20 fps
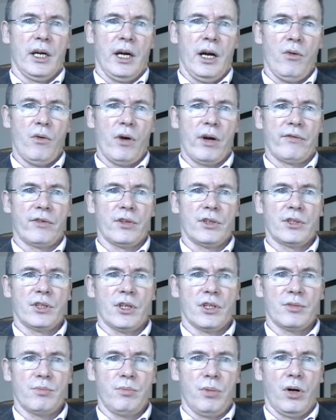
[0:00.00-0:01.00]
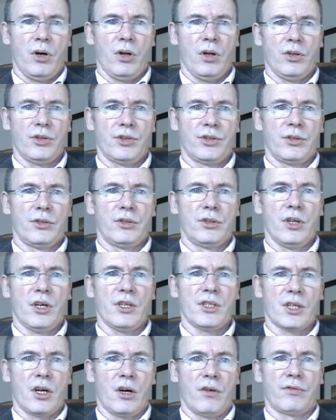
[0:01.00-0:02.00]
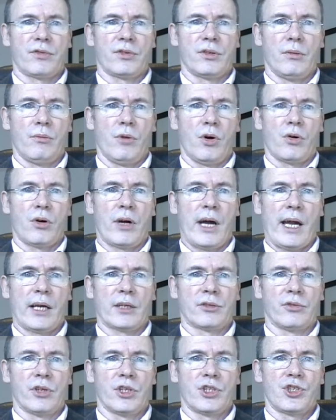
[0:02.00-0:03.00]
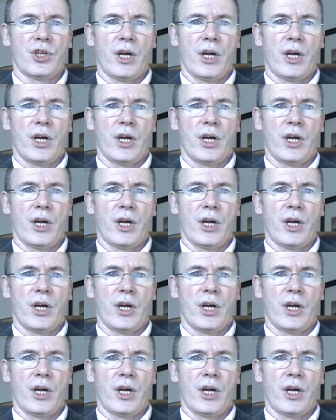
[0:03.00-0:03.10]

However, Dustball does offer a more accurate